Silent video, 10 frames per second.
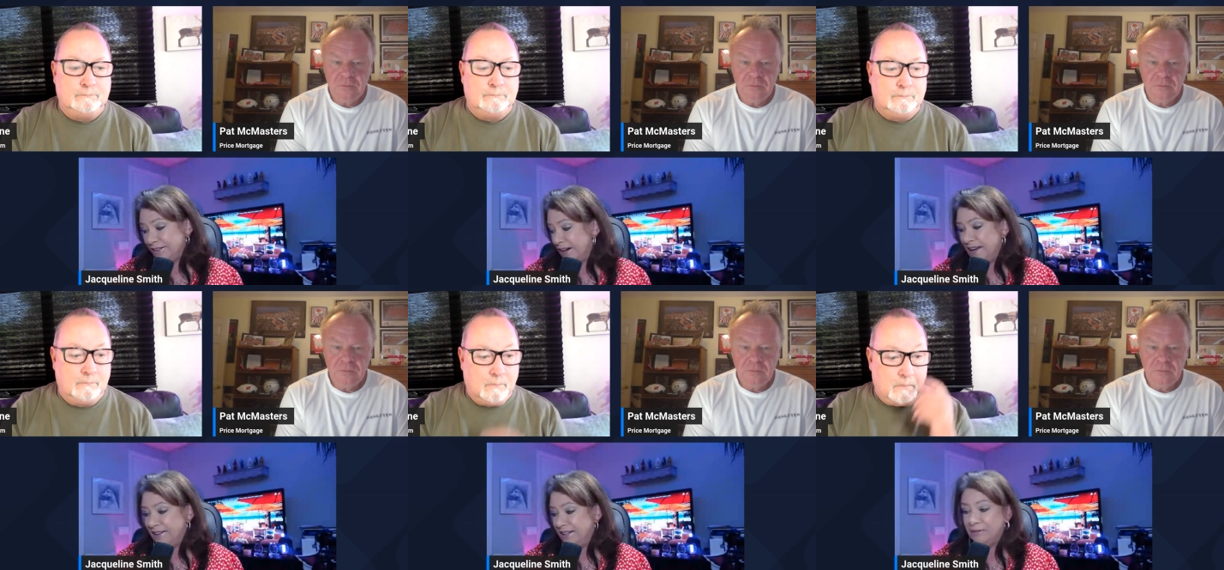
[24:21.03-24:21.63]

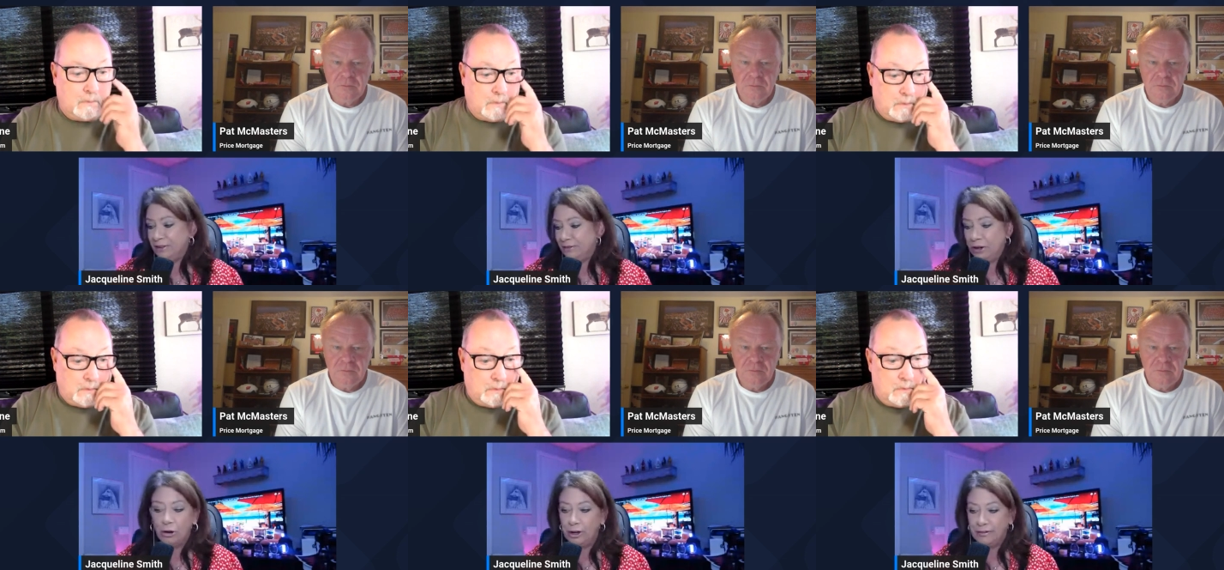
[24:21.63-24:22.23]
Speaker 1: had never even
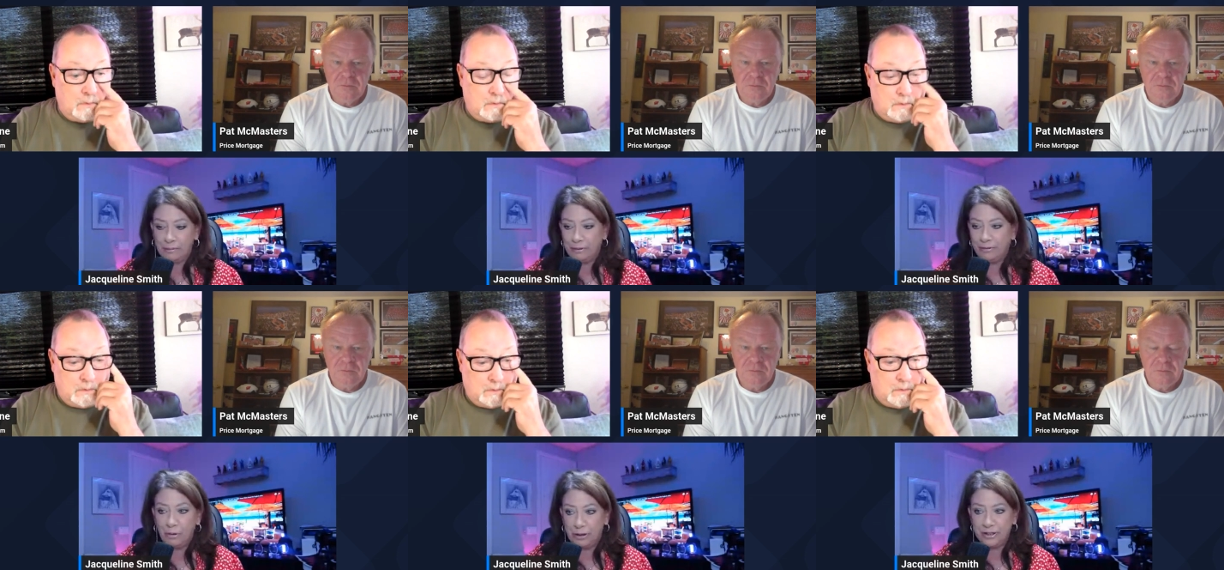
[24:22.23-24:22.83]
heard of them
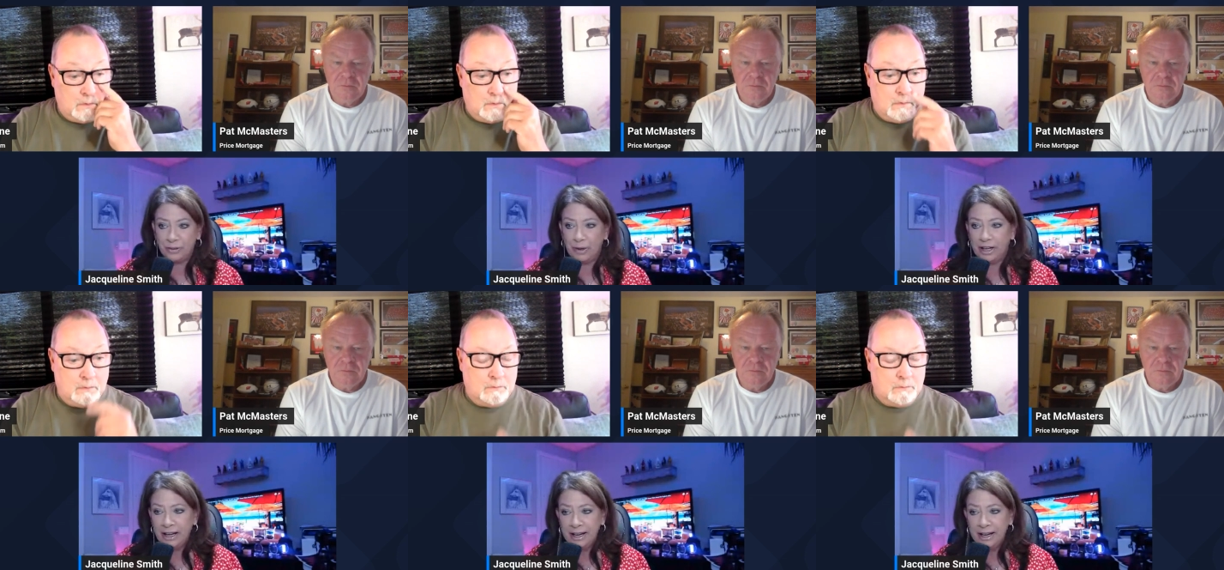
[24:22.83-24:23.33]
before this one.